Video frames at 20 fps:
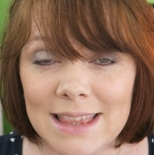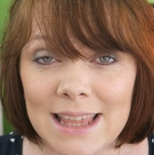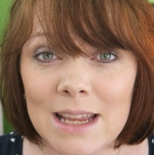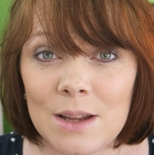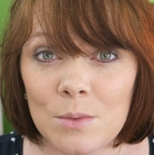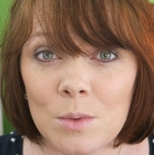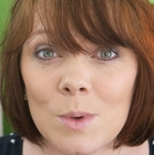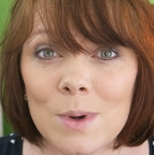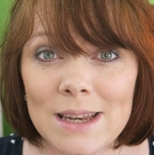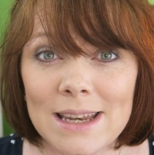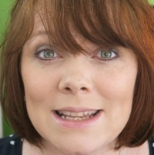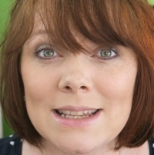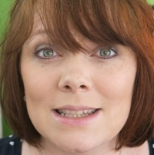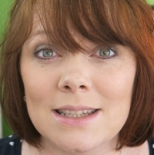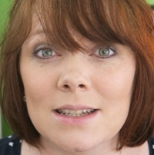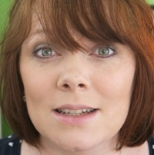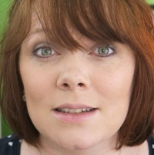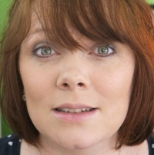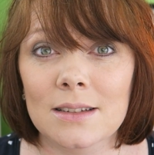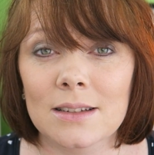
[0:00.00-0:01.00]
They will
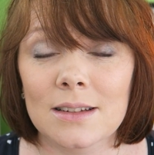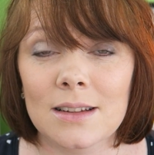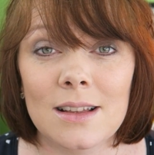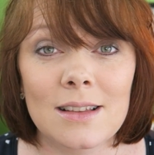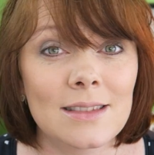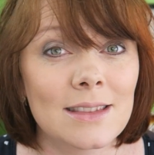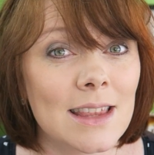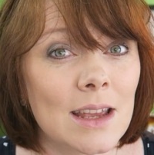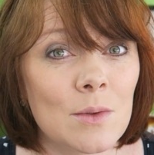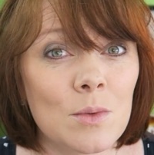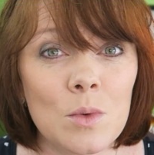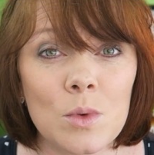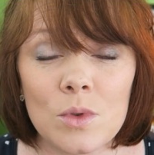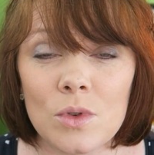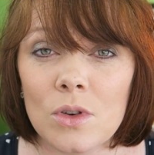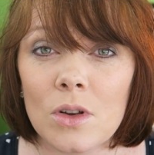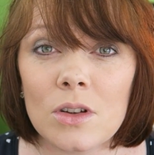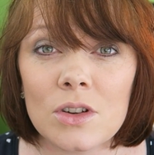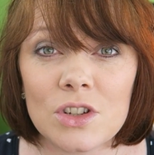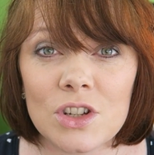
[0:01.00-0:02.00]
listen. They will
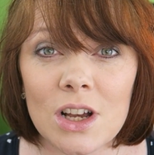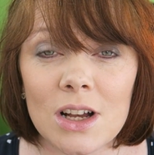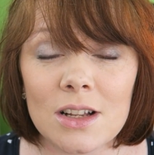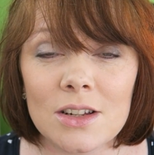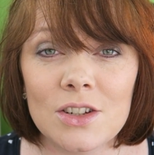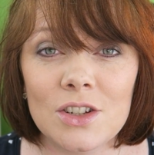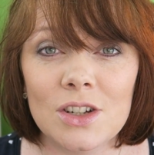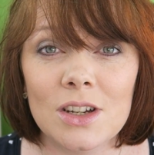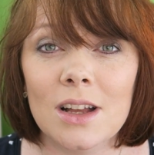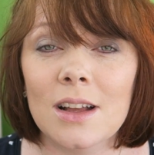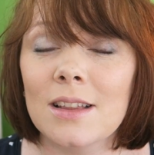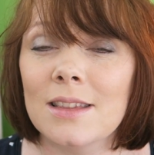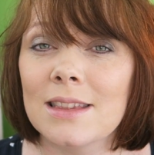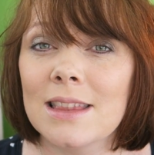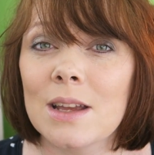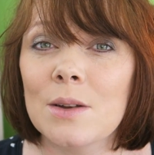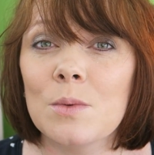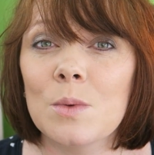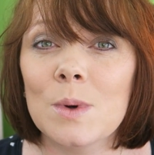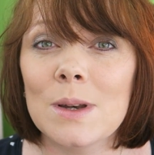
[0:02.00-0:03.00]
not judge,
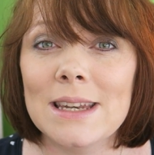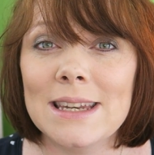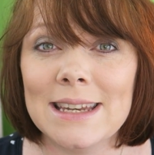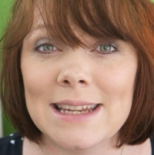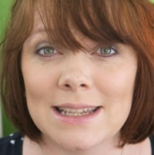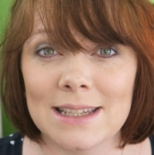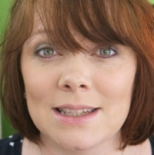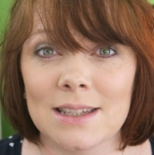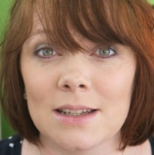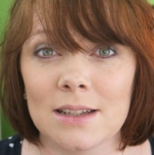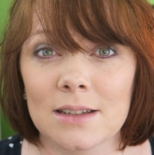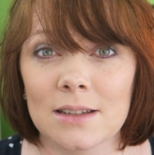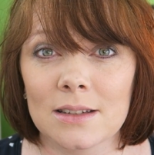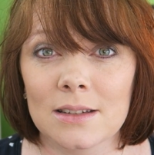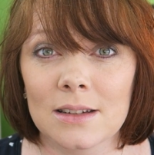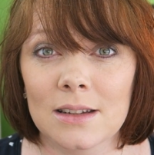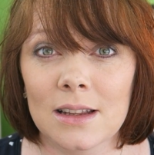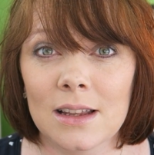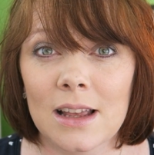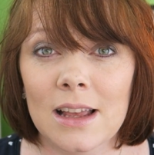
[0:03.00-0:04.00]
they will listen.
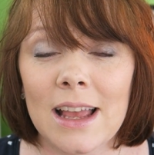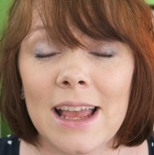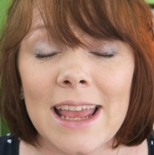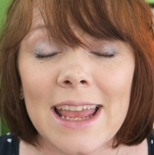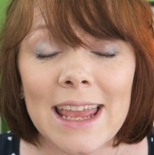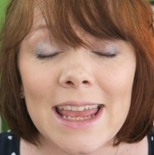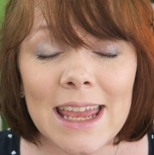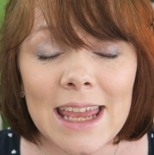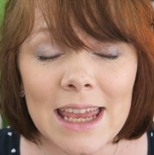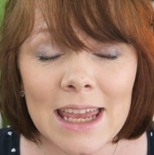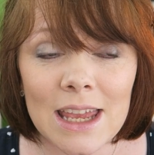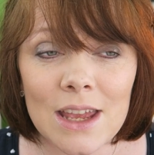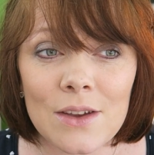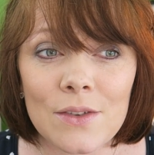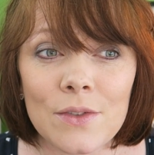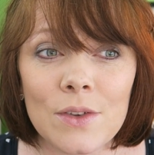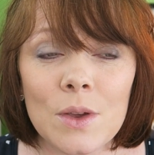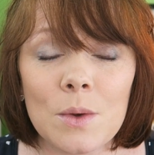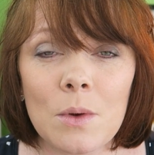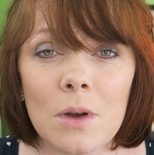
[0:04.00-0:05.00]

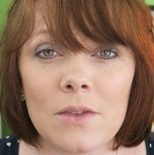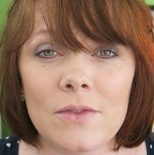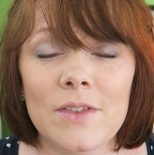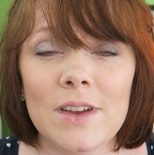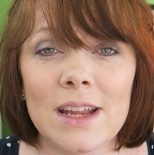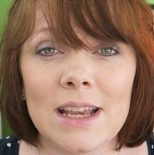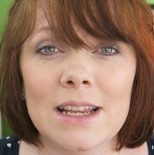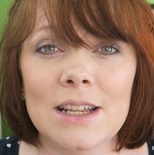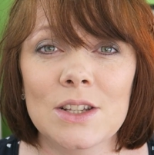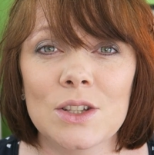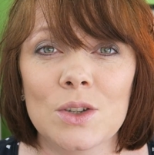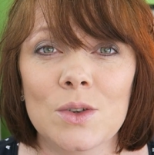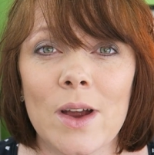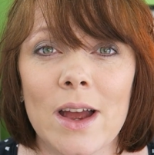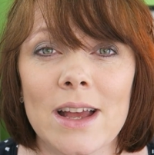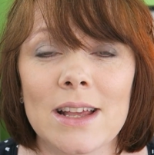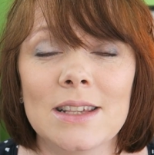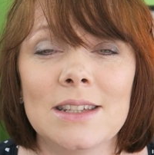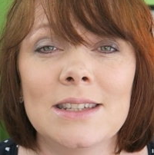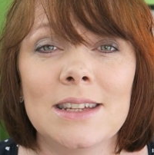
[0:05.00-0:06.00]
If you are feeling
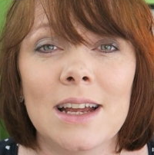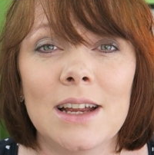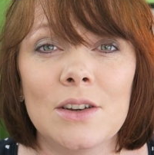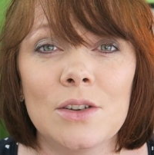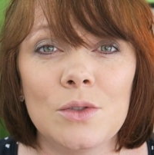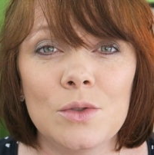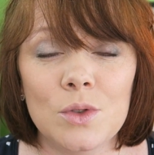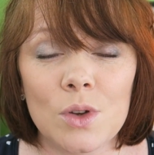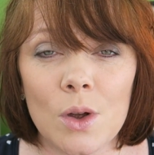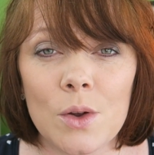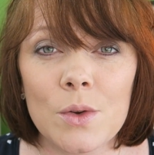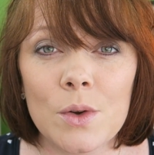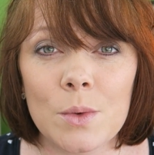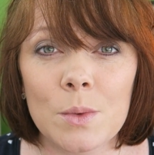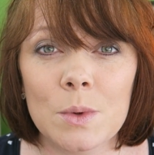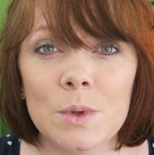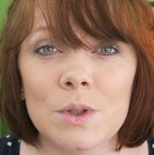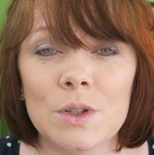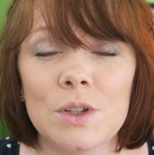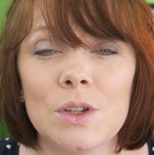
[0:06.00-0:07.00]
stressed and you don't know
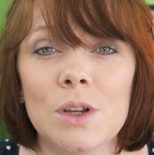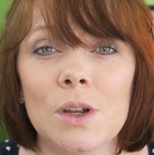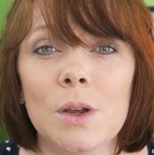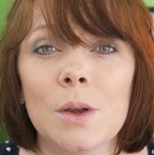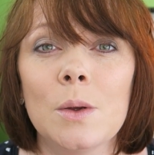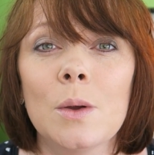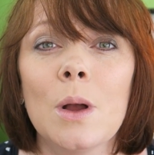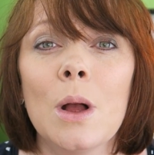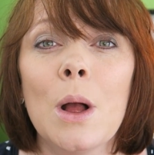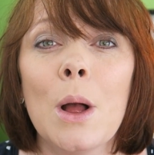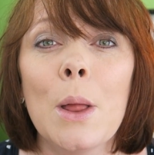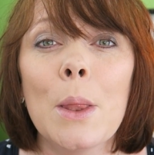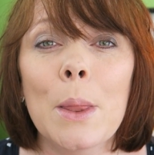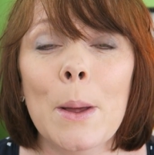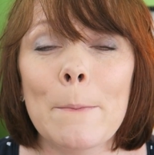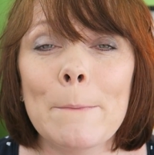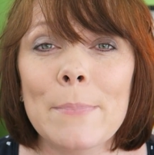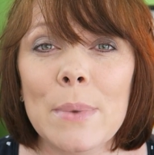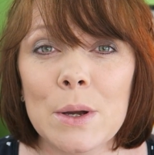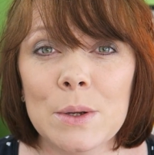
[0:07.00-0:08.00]
what to do,
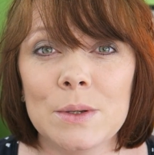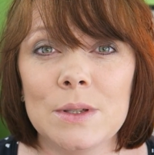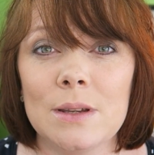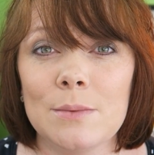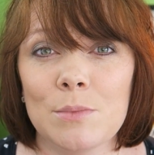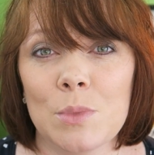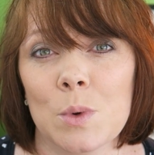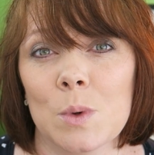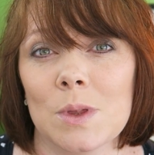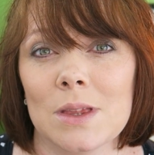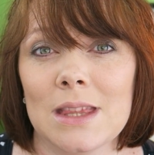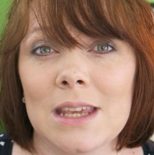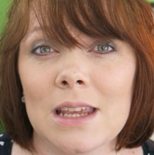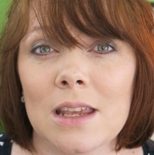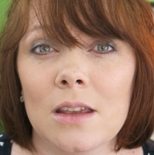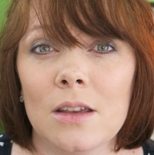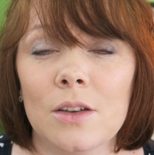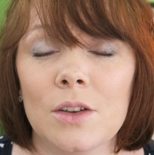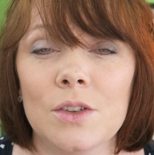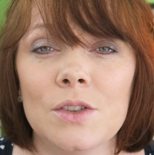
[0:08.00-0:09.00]
the most important
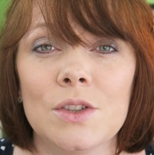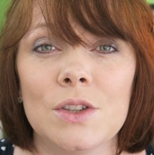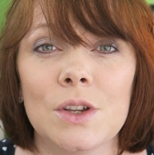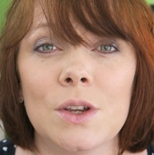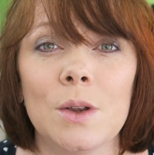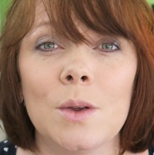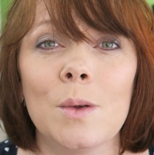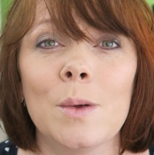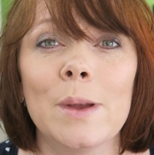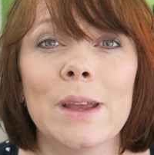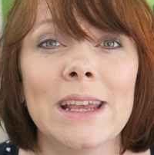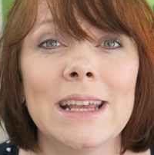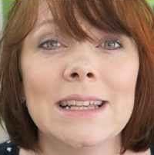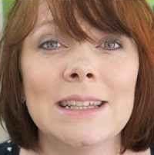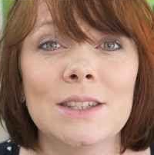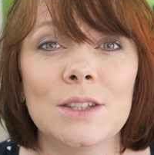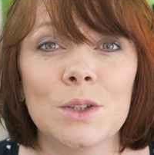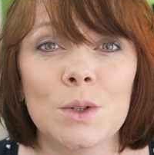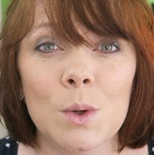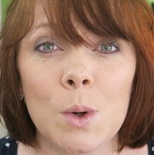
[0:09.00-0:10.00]
thing you can do
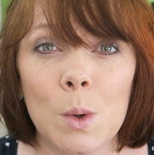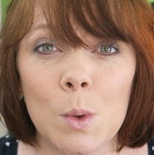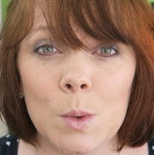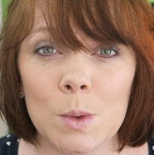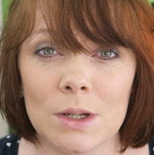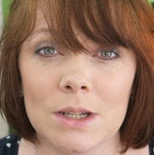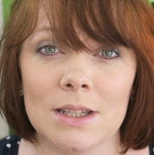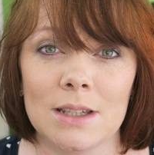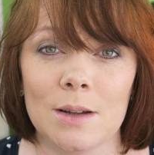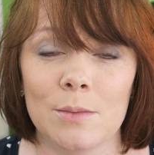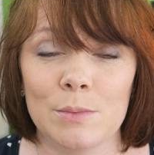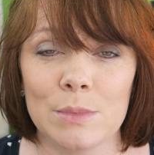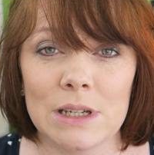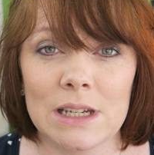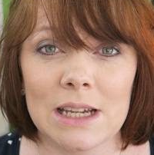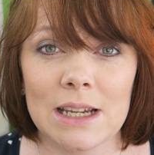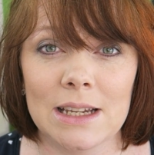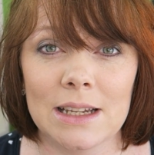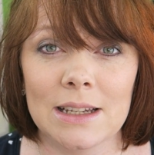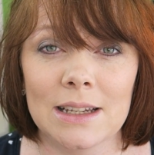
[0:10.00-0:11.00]
is talk to
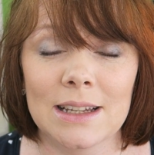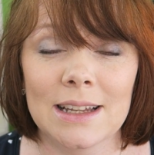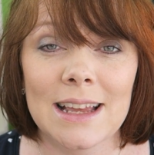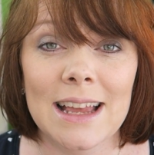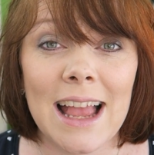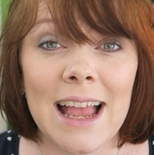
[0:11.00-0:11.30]
somebody.